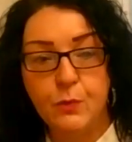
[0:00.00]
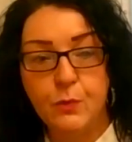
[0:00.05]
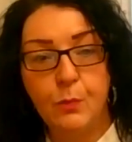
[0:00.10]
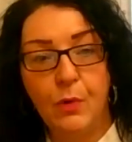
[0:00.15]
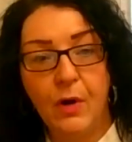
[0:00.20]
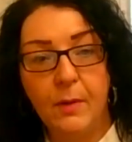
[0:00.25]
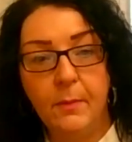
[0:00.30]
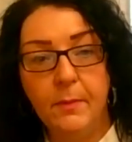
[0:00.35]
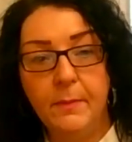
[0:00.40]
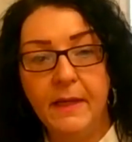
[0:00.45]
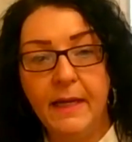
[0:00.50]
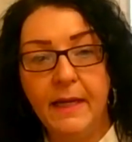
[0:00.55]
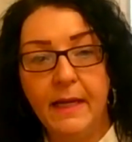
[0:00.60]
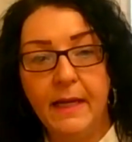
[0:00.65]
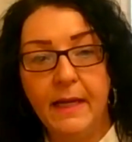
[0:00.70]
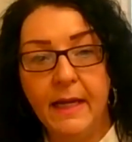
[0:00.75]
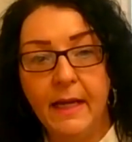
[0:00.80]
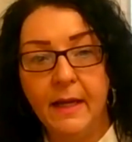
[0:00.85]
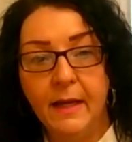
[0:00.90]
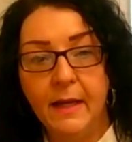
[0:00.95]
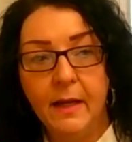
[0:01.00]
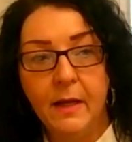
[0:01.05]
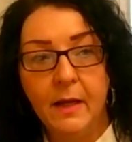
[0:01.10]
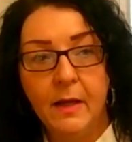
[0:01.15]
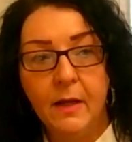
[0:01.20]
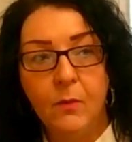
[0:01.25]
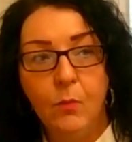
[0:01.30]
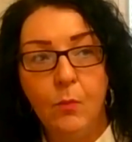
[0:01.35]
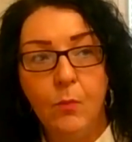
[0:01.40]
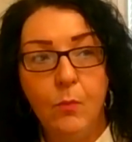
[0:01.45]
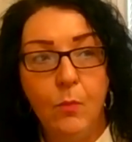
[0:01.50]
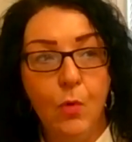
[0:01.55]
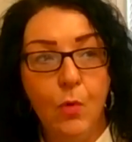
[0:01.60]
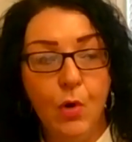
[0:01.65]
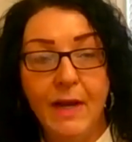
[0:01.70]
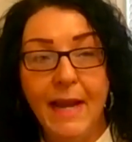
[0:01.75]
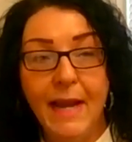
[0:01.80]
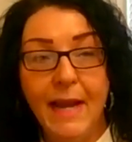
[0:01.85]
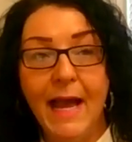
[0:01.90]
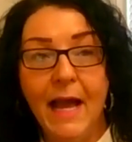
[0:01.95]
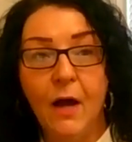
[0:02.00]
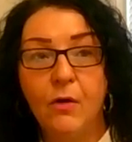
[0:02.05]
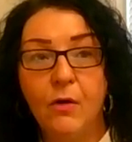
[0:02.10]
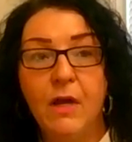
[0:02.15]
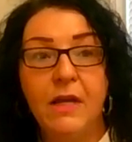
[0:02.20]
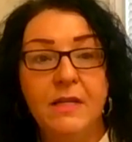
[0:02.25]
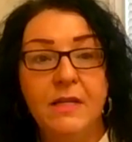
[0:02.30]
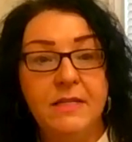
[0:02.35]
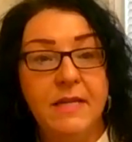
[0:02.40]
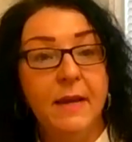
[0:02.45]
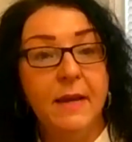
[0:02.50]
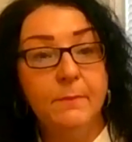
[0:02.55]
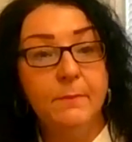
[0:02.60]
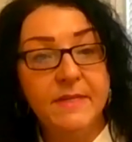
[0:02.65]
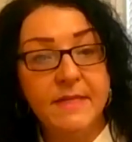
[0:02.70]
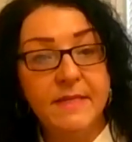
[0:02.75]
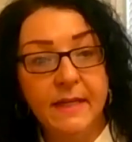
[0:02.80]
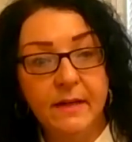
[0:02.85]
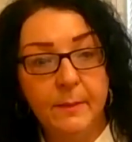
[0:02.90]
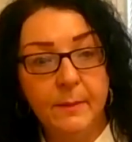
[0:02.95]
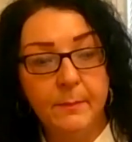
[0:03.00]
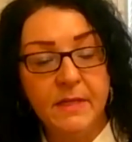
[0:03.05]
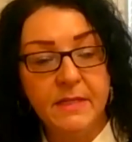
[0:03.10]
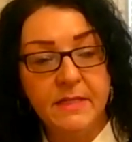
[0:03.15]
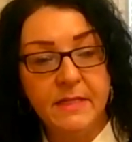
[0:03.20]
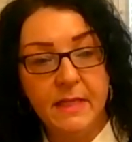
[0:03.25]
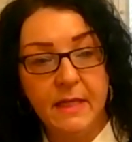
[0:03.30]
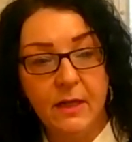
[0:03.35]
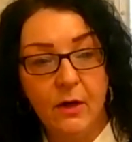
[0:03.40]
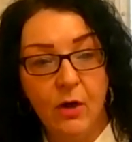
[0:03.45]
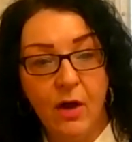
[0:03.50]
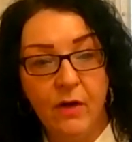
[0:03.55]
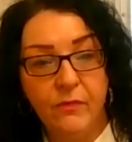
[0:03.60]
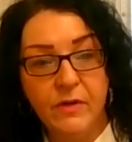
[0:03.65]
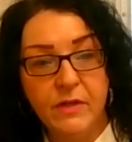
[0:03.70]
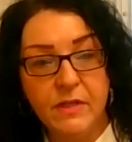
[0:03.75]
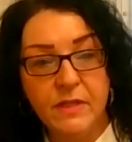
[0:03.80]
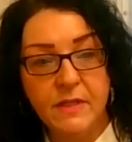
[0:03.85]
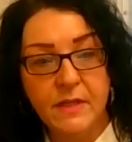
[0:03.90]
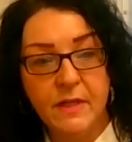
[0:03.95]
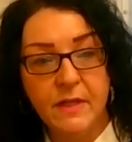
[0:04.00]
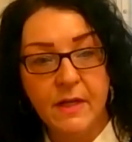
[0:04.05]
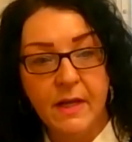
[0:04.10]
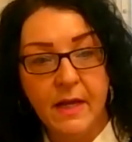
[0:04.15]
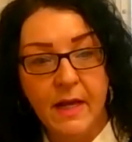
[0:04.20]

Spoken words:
We're probably getting more now temps that come into the office